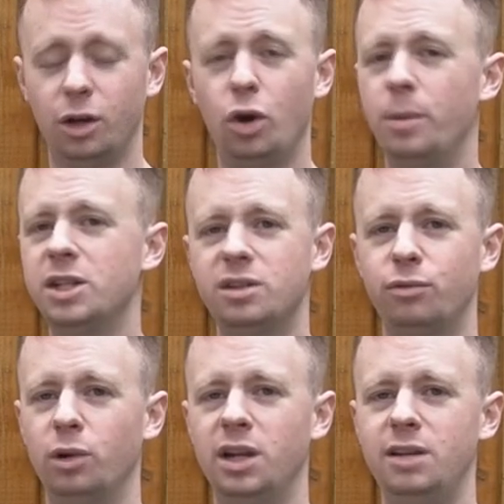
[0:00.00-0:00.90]
and comments
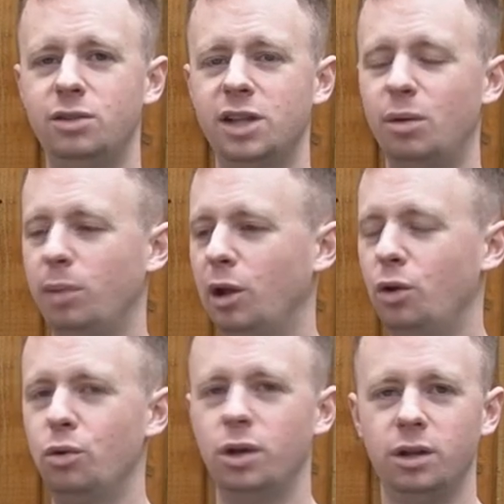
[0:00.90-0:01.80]
everyone leaves down
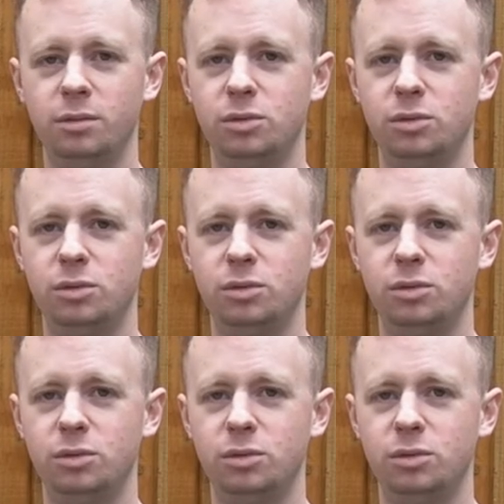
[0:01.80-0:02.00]
below.